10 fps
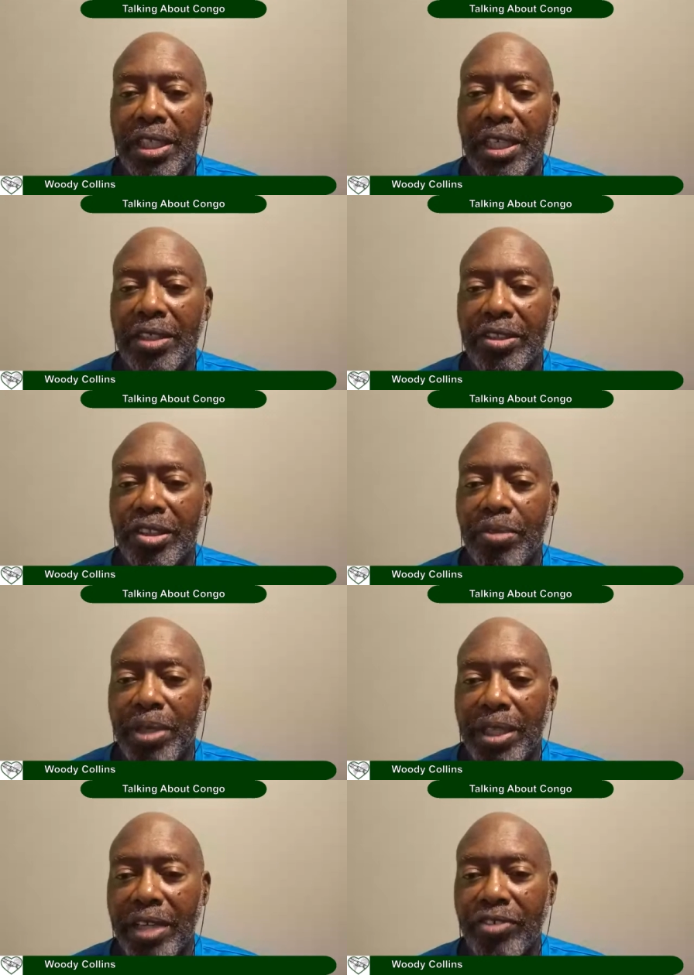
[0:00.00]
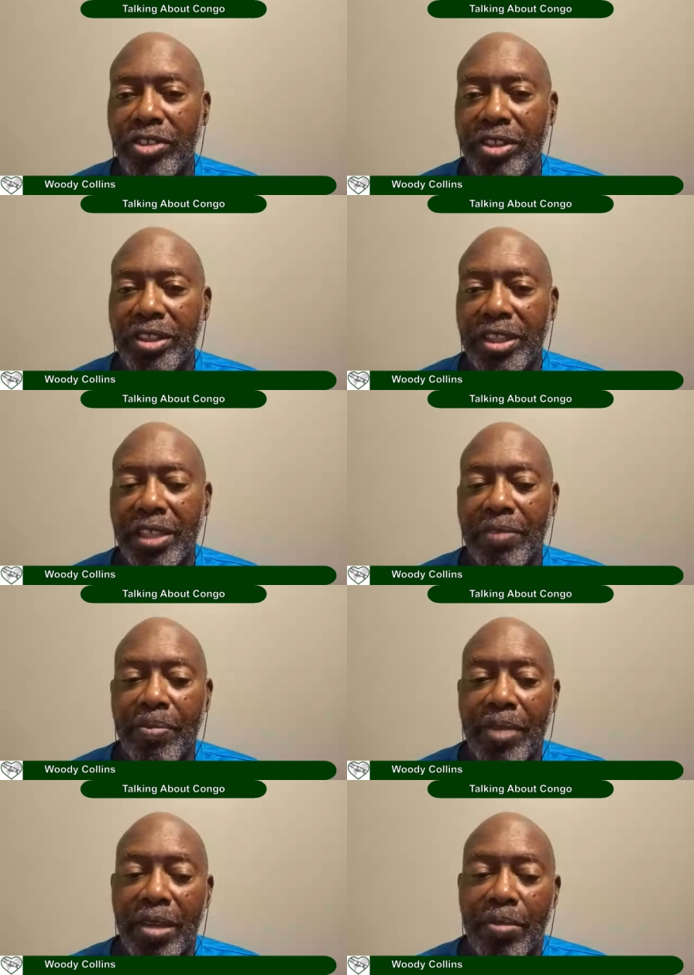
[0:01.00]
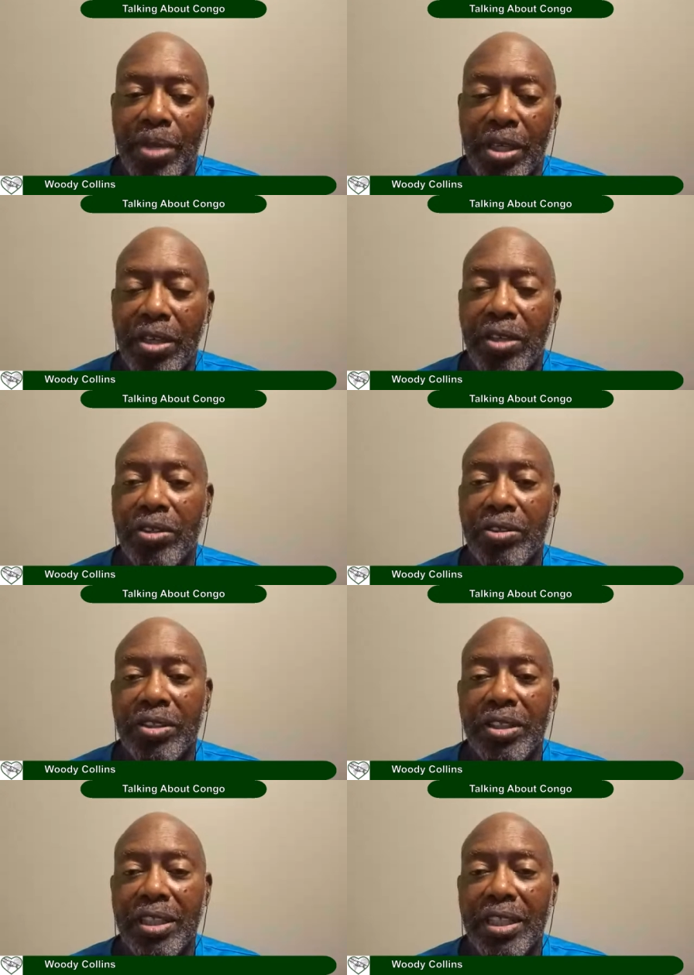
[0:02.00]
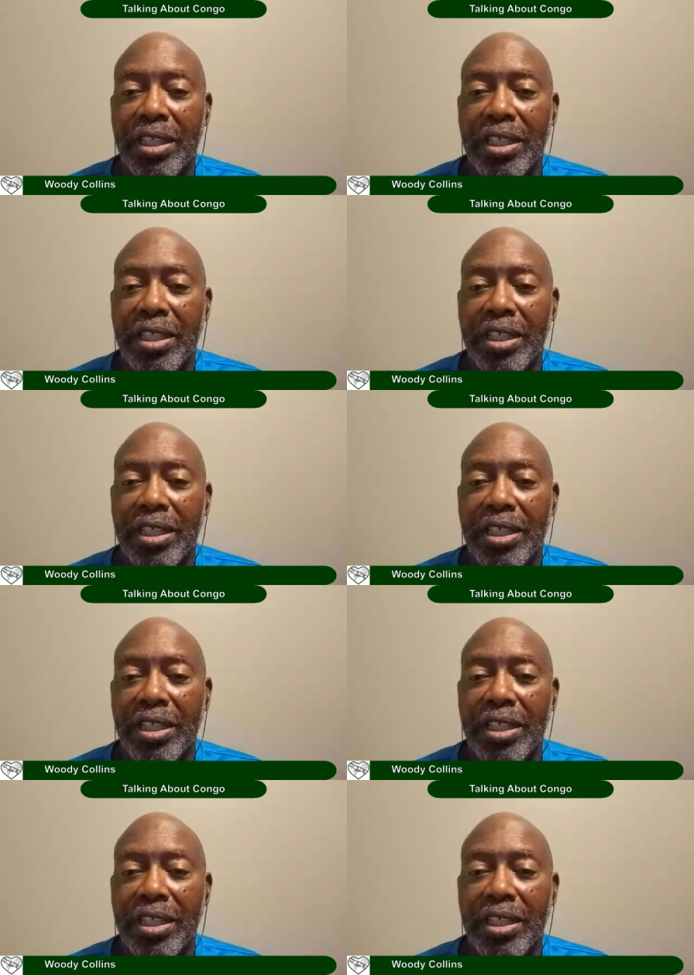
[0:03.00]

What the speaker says: get some electricity because